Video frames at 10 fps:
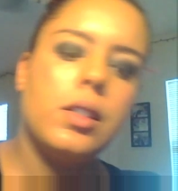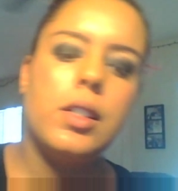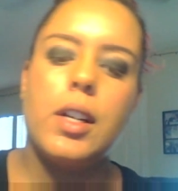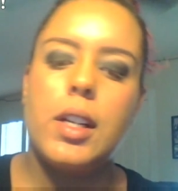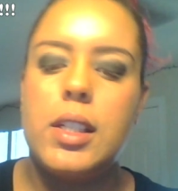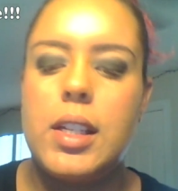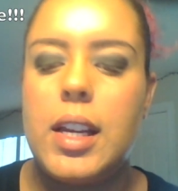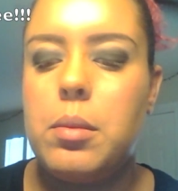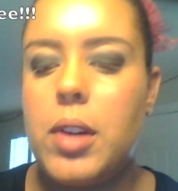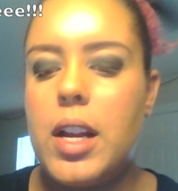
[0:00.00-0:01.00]
You're going to
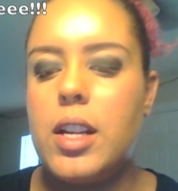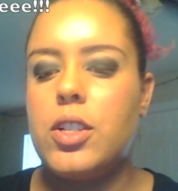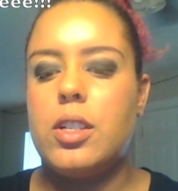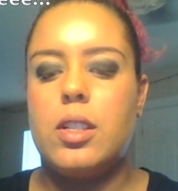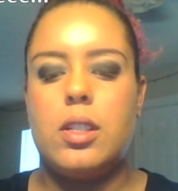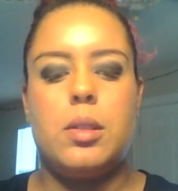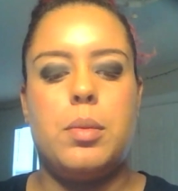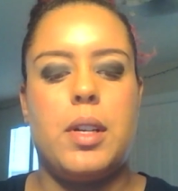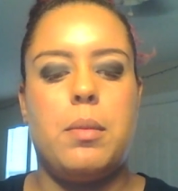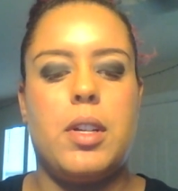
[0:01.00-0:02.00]
take a brush. This is
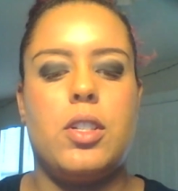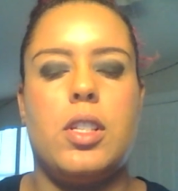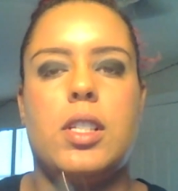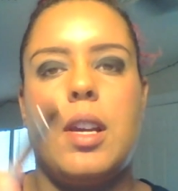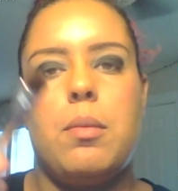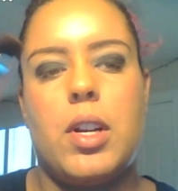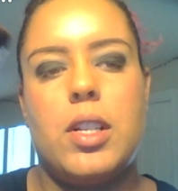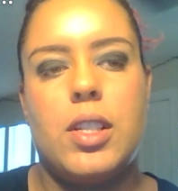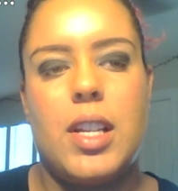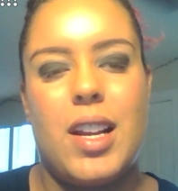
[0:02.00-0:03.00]
pretty much the same
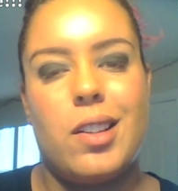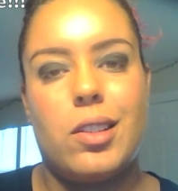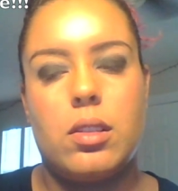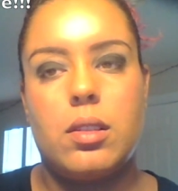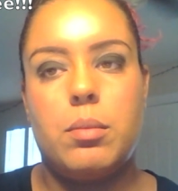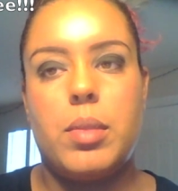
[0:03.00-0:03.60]
brush that I used,